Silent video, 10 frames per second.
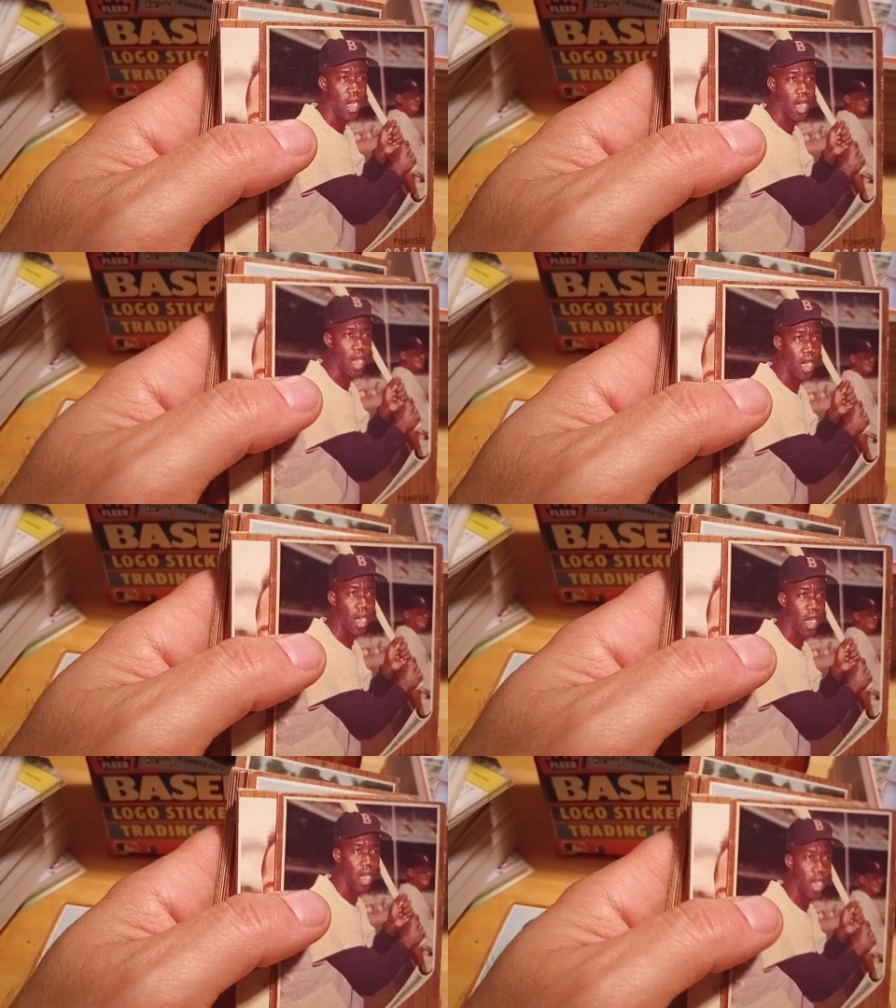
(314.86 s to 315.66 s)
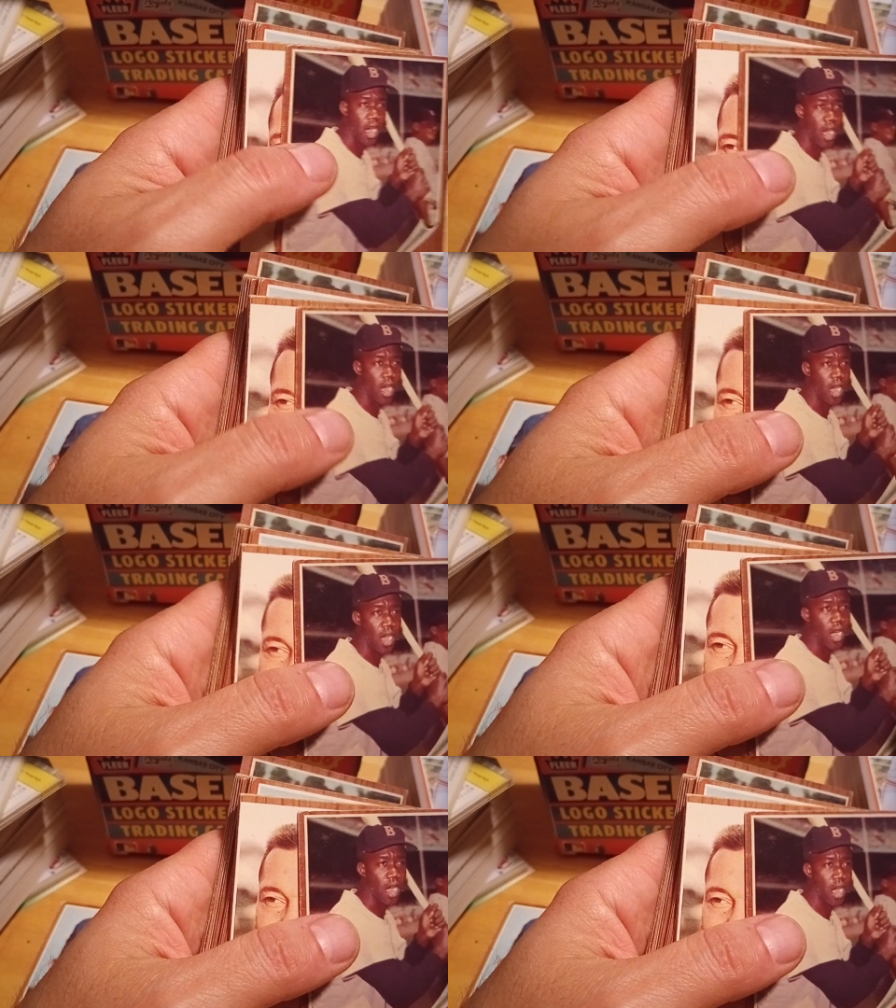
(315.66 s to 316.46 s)
This guy has a little
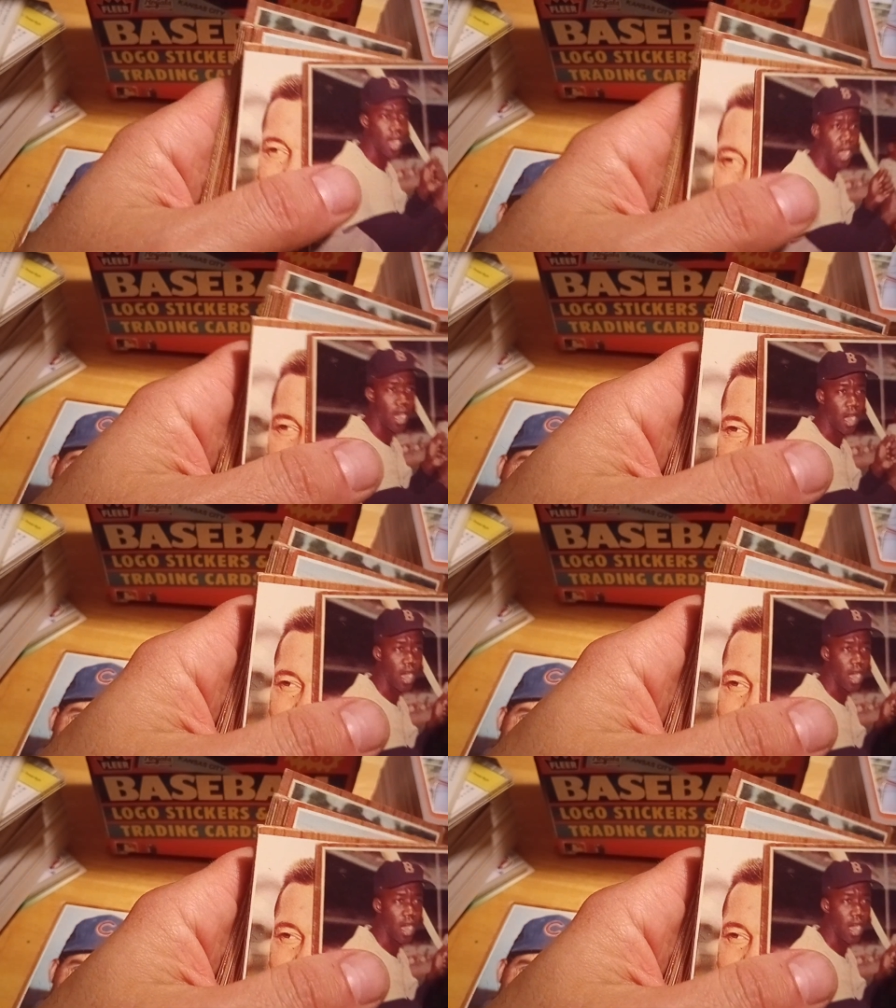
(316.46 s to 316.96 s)
more,